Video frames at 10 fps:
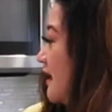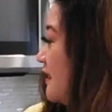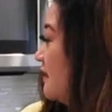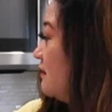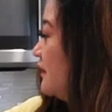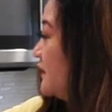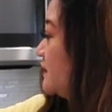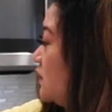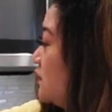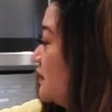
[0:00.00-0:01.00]
And then
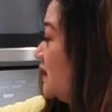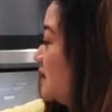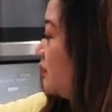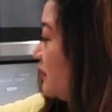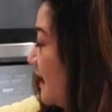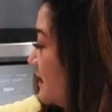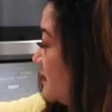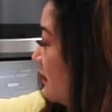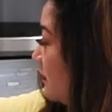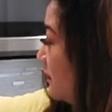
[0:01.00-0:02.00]
also this
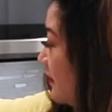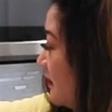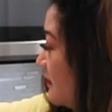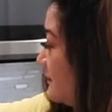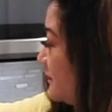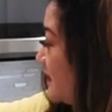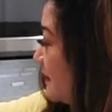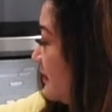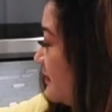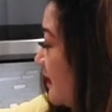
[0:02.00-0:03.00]
brass hardware
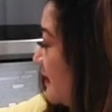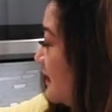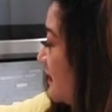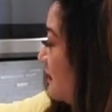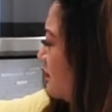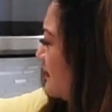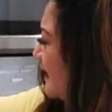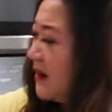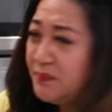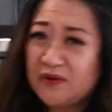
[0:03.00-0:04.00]
type of thing or
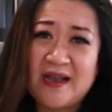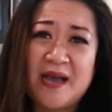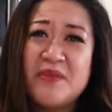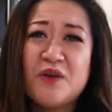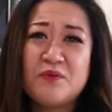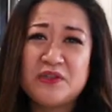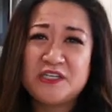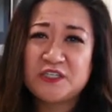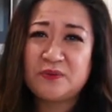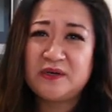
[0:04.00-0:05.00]
copper, I'm not
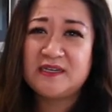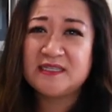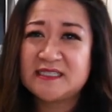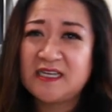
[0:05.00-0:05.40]
really sure what it is.